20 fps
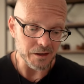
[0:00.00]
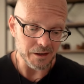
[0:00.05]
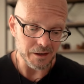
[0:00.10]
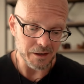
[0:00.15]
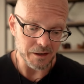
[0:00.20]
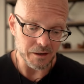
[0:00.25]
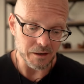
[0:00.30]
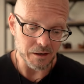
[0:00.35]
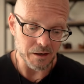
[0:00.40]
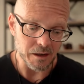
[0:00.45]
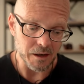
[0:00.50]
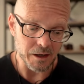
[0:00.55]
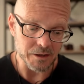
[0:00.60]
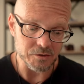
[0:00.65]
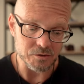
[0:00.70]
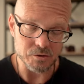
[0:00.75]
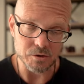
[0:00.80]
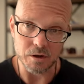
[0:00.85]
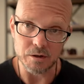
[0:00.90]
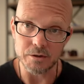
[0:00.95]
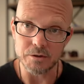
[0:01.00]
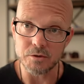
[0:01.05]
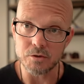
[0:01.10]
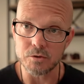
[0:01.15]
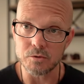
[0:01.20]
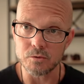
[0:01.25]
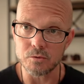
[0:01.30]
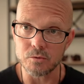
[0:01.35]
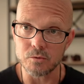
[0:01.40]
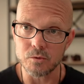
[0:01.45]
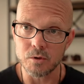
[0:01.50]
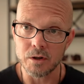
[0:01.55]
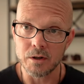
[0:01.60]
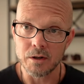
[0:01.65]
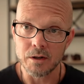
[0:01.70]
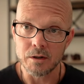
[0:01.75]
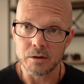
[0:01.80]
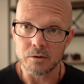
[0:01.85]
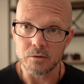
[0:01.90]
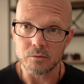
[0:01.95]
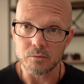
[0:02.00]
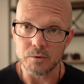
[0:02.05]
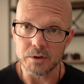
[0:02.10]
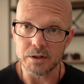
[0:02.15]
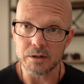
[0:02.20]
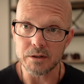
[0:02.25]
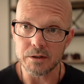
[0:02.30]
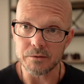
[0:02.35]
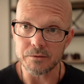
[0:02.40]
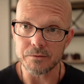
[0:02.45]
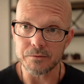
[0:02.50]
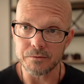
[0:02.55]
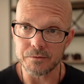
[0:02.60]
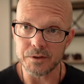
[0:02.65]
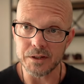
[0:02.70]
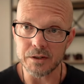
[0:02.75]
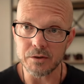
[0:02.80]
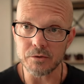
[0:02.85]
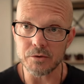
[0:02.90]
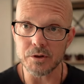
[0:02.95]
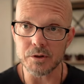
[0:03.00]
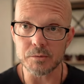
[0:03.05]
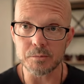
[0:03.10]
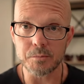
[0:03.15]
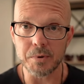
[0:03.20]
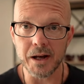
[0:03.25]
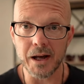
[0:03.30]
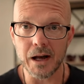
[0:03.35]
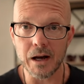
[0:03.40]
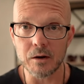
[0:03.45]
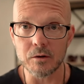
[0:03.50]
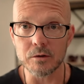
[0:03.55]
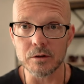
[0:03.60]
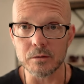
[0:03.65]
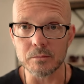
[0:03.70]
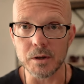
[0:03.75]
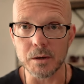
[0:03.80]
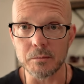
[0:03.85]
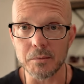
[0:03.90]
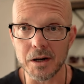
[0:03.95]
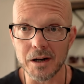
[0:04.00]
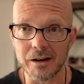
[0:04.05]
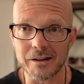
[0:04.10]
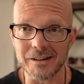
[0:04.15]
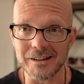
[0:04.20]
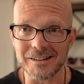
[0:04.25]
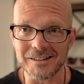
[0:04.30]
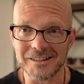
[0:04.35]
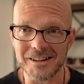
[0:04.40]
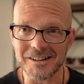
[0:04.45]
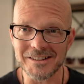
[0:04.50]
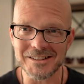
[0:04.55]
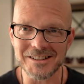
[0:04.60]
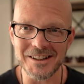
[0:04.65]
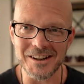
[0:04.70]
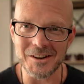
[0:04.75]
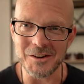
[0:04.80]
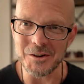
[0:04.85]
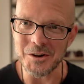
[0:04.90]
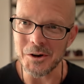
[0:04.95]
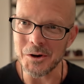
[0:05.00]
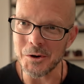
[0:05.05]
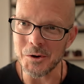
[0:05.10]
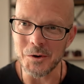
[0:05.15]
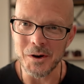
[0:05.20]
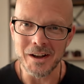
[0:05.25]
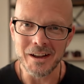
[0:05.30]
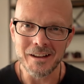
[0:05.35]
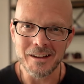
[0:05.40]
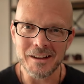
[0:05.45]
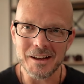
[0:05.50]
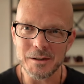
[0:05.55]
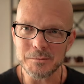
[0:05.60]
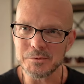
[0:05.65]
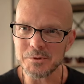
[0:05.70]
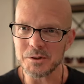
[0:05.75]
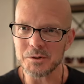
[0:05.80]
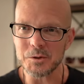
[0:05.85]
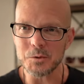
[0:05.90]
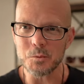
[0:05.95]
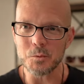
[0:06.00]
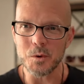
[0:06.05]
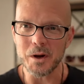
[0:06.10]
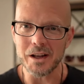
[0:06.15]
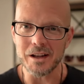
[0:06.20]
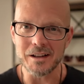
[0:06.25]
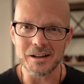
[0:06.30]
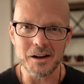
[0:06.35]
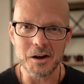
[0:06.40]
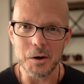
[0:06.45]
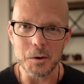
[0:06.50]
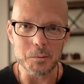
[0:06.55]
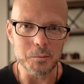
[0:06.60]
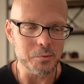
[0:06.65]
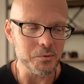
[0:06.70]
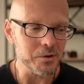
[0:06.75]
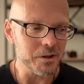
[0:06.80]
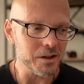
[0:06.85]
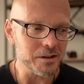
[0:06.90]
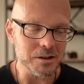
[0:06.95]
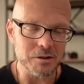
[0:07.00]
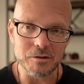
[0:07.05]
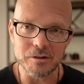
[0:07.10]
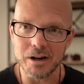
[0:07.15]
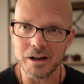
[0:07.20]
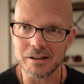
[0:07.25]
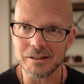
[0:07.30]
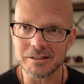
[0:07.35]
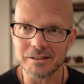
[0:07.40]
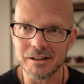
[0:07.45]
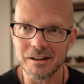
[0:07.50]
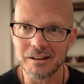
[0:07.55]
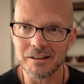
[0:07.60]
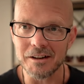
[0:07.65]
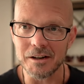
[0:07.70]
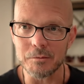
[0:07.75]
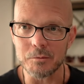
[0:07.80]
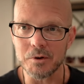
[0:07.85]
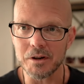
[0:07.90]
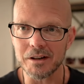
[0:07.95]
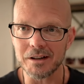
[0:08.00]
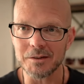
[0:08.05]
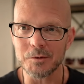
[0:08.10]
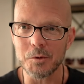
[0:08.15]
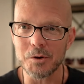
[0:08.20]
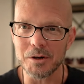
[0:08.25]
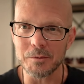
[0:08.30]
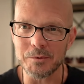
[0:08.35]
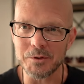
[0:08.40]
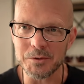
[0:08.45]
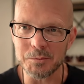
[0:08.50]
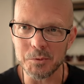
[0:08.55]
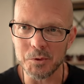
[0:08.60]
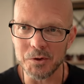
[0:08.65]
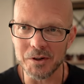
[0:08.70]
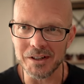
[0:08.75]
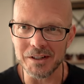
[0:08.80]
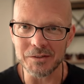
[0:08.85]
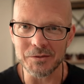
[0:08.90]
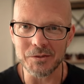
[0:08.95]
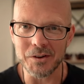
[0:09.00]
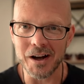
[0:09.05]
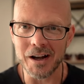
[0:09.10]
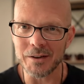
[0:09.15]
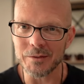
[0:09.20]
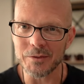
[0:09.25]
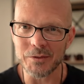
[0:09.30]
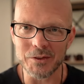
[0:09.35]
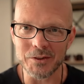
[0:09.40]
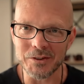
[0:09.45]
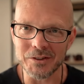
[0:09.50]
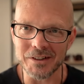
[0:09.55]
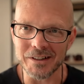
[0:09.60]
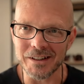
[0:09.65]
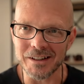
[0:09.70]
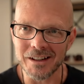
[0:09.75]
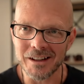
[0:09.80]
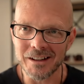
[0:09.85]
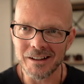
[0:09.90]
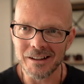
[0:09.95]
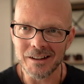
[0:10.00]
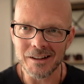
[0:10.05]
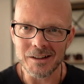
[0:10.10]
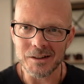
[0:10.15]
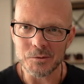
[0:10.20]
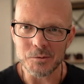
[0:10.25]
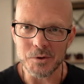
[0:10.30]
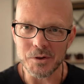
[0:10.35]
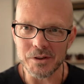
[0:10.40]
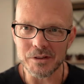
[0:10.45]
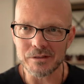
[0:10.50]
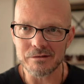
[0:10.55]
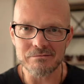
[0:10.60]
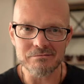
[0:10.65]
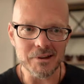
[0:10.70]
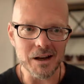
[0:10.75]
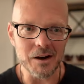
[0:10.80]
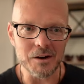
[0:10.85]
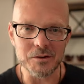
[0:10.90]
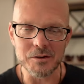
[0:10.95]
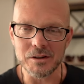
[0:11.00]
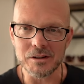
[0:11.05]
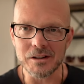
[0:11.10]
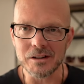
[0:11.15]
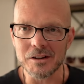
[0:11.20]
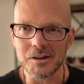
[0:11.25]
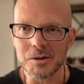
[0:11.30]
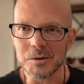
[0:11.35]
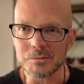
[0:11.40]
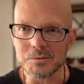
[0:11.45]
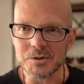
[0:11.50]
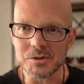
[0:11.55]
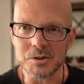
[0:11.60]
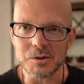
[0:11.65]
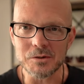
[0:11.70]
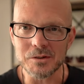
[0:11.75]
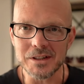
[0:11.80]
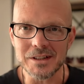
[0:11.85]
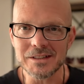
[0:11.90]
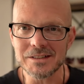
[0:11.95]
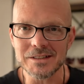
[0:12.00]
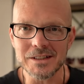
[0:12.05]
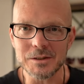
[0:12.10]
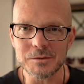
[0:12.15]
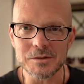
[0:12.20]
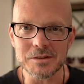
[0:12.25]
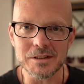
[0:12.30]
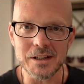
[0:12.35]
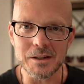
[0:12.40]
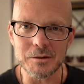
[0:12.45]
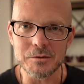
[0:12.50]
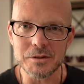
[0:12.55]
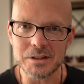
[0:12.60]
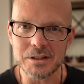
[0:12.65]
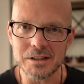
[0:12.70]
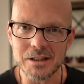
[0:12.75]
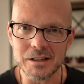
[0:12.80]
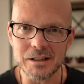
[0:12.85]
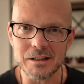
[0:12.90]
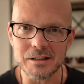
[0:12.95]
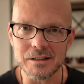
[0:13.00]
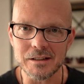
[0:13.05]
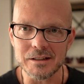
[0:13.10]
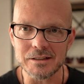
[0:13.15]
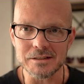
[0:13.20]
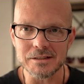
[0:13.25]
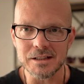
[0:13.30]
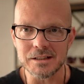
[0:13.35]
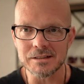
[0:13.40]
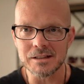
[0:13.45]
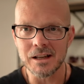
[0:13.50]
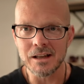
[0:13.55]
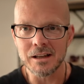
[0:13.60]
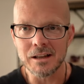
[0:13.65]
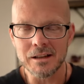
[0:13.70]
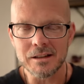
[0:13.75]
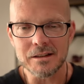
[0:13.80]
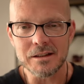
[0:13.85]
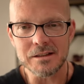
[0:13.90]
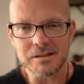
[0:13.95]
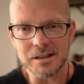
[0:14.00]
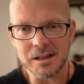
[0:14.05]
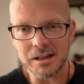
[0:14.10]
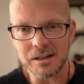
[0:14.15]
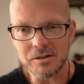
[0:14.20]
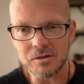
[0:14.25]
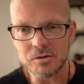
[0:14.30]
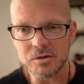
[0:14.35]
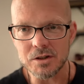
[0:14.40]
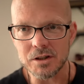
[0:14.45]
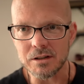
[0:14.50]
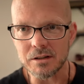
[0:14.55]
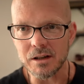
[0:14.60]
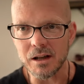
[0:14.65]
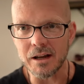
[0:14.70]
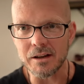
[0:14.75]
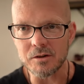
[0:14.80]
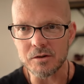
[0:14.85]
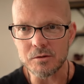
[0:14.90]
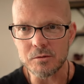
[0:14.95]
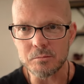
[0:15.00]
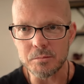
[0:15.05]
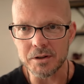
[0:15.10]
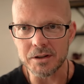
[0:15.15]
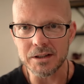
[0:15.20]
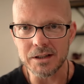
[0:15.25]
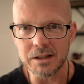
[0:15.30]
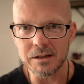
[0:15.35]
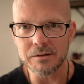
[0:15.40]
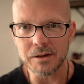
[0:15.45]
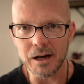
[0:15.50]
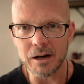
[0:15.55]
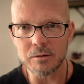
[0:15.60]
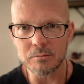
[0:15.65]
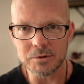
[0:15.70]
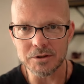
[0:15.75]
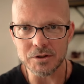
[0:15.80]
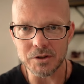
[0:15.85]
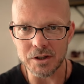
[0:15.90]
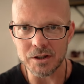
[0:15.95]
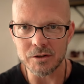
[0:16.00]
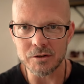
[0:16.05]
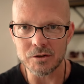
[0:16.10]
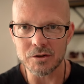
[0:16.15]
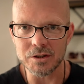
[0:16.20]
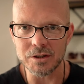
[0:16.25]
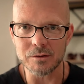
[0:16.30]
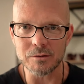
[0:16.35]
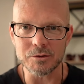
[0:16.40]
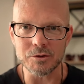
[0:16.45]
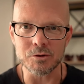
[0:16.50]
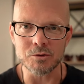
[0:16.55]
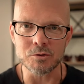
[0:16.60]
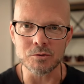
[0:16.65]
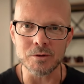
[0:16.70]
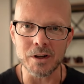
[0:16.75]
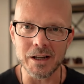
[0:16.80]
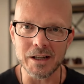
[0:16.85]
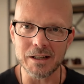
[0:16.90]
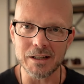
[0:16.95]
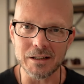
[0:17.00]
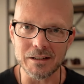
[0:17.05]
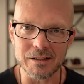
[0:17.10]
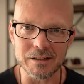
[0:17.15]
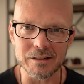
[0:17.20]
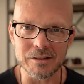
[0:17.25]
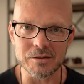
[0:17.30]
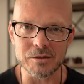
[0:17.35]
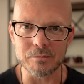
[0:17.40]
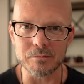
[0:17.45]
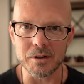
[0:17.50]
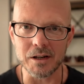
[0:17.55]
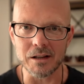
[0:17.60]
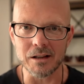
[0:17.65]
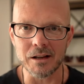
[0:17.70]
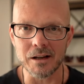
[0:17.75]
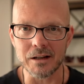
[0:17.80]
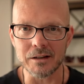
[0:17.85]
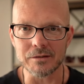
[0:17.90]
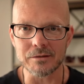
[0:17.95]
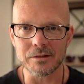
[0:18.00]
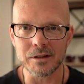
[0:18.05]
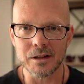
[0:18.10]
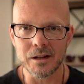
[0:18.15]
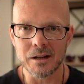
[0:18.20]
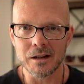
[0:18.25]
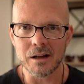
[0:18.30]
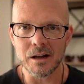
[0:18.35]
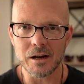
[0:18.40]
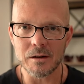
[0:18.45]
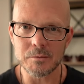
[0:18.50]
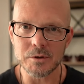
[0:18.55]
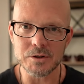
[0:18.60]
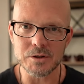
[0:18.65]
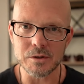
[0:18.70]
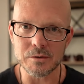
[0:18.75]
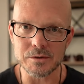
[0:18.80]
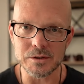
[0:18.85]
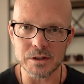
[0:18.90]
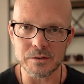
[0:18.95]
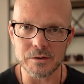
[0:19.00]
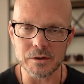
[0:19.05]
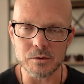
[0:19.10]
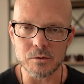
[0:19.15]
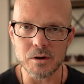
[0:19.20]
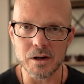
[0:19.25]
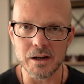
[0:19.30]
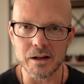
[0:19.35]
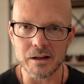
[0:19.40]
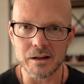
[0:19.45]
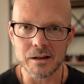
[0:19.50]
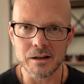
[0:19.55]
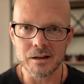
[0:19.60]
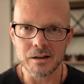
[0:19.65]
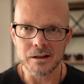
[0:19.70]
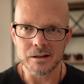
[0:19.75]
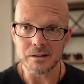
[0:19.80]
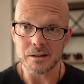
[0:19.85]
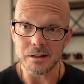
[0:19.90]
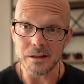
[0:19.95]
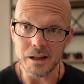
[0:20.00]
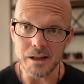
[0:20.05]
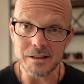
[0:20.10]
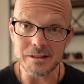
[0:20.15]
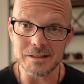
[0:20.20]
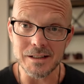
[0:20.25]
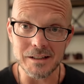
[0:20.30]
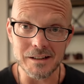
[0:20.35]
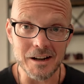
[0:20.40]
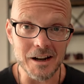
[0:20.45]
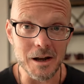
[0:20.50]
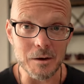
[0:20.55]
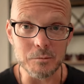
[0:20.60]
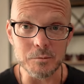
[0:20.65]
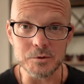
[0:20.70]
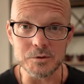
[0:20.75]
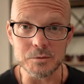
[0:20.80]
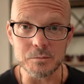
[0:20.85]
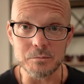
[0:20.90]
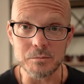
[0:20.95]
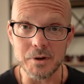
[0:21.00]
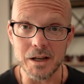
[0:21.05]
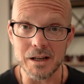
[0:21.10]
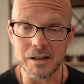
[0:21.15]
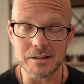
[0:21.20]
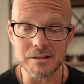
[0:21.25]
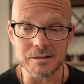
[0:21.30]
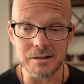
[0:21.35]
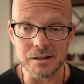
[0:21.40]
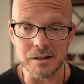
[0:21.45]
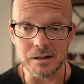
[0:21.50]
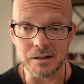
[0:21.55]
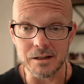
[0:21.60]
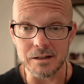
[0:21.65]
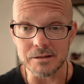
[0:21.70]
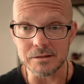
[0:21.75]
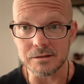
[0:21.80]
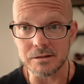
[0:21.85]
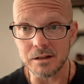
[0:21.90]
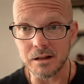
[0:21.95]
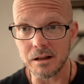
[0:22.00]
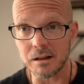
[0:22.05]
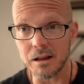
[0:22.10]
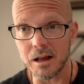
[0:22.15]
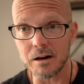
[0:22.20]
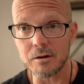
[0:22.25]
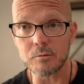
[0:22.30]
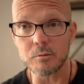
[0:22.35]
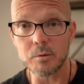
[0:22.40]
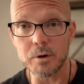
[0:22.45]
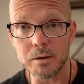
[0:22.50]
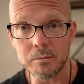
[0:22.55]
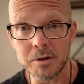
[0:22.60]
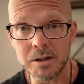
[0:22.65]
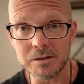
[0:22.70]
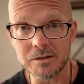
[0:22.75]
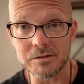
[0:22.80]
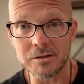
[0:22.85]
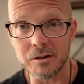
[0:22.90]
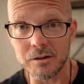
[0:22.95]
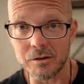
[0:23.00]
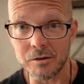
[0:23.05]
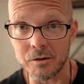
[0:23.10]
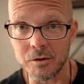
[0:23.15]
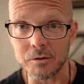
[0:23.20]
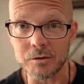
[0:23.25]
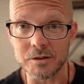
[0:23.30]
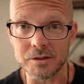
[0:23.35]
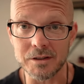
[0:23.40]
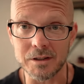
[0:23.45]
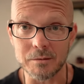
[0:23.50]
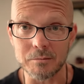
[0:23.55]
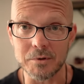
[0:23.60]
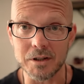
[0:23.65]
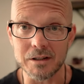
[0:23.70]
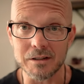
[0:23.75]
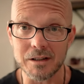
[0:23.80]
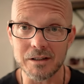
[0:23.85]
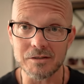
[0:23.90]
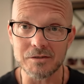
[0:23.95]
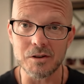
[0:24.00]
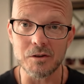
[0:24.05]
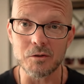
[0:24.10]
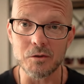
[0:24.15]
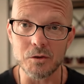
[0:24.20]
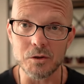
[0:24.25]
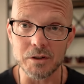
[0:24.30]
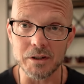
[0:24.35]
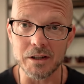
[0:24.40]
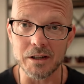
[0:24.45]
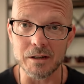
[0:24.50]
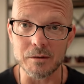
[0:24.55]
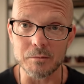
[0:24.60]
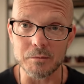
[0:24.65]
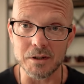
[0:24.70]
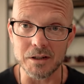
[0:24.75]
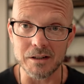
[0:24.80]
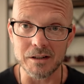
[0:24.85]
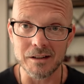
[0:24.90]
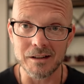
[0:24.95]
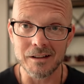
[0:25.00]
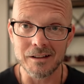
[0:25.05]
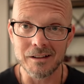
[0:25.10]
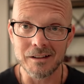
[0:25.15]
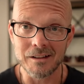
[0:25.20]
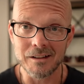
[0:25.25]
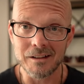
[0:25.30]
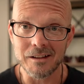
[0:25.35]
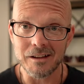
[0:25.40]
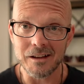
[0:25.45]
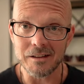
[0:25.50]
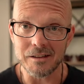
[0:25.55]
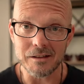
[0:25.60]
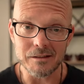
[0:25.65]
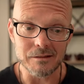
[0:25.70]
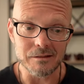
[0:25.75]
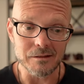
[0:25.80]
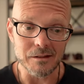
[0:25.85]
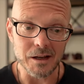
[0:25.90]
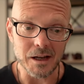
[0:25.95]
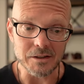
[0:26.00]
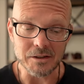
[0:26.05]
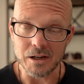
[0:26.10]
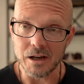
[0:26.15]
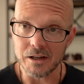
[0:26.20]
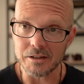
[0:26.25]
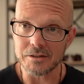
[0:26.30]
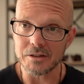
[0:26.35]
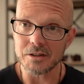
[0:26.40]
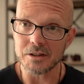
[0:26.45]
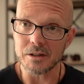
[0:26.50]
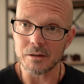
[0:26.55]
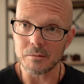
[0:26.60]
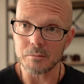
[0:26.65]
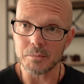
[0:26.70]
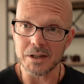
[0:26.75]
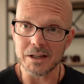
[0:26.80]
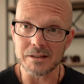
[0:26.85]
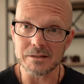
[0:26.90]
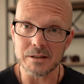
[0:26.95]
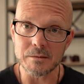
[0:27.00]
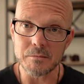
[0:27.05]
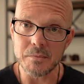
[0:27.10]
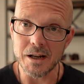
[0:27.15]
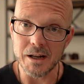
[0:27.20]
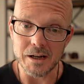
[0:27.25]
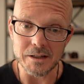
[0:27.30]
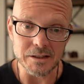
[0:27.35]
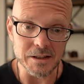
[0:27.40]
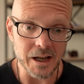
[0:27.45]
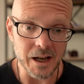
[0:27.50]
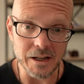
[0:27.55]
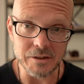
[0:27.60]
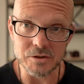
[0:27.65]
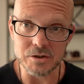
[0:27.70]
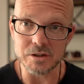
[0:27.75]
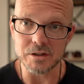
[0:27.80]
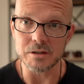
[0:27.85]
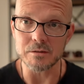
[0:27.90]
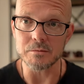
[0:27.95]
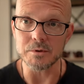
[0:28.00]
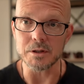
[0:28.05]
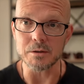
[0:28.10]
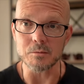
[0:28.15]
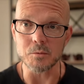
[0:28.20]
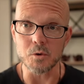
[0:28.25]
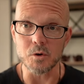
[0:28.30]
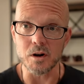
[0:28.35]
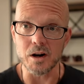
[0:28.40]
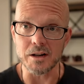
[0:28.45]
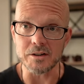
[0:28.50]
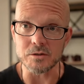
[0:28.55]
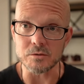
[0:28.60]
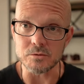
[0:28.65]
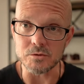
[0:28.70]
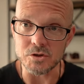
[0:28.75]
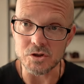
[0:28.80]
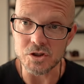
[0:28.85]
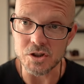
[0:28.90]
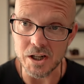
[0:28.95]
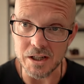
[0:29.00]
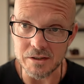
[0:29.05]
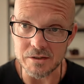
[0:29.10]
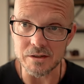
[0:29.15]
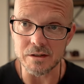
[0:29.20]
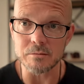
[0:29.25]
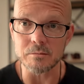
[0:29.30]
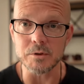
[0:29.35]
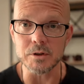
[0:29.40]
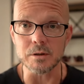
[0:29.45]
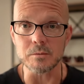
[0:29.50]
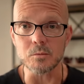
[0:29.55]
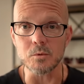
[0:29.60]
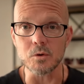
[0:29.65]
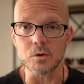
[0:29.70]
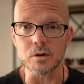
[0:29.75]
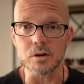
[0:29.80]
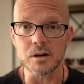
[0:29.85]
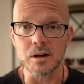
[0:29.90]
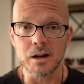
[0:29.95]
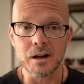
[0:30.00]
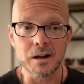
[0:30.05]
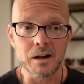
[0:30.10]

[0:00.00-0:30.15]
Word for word: And I started to really feel this power in my body. Next thing I know, I'm starting to wake up at the crack of dawn. I, w- I woke up this morning at 5:30 without an alarm. So easy. It was like ridiculous. This this energy. I couldn't believe how much energy I was draining to this in my life. How much I was giving away. The next thing that happened was amazing is a lot of women start noticing me. They start looking at me. And I talk to them because I'm not attached to them anymore. I don't chase them anymore.